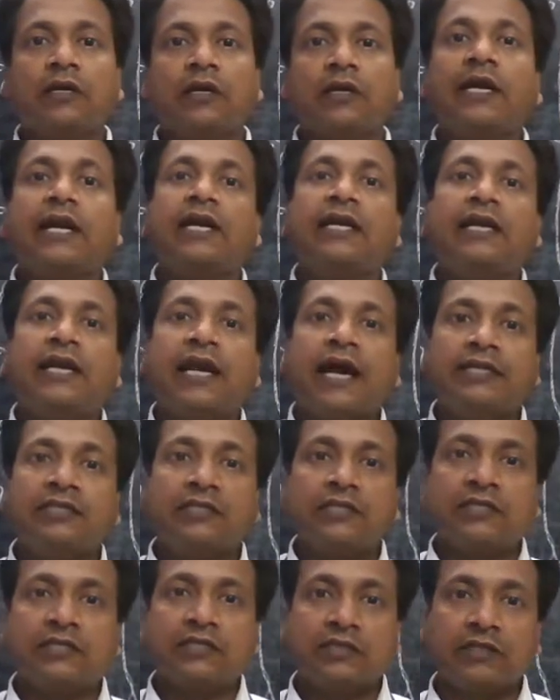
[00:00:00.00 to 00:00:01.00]
get
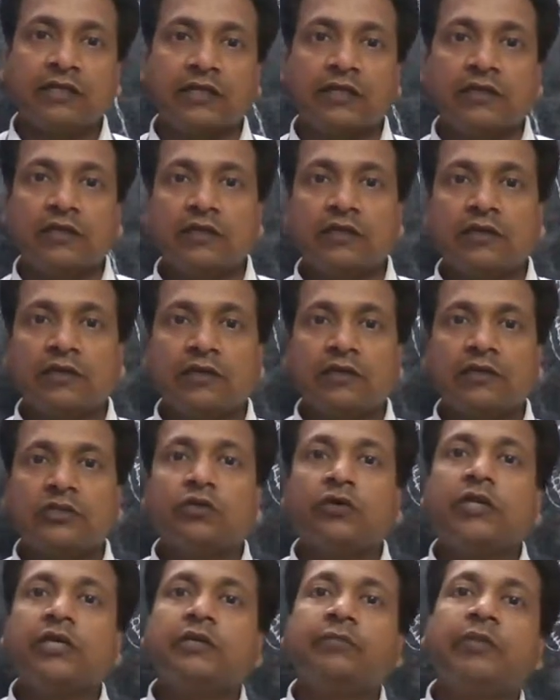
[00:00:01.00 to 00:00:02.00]
digested, so
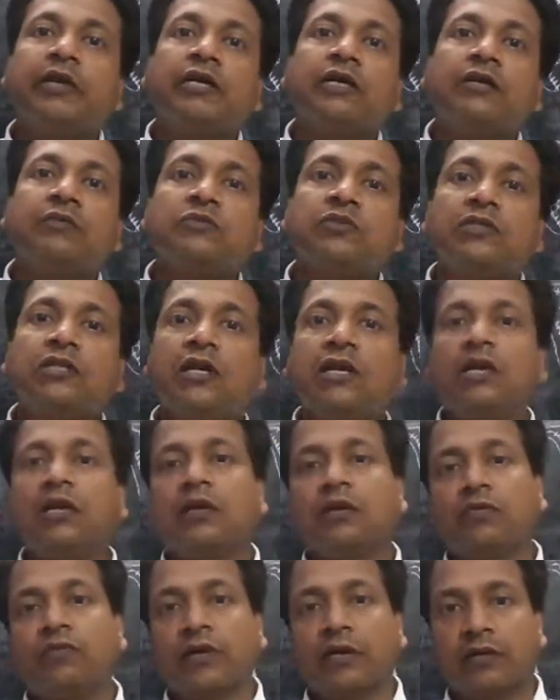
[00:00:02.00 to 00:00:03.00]
it becomes the
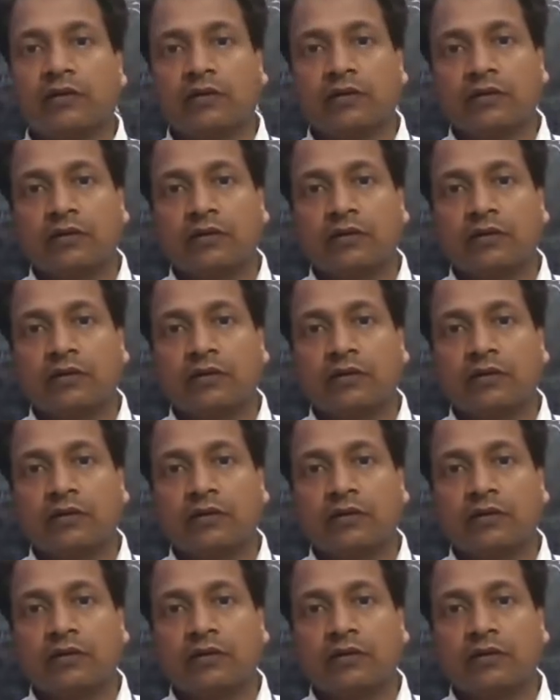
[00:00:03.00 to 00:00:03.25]
liquid.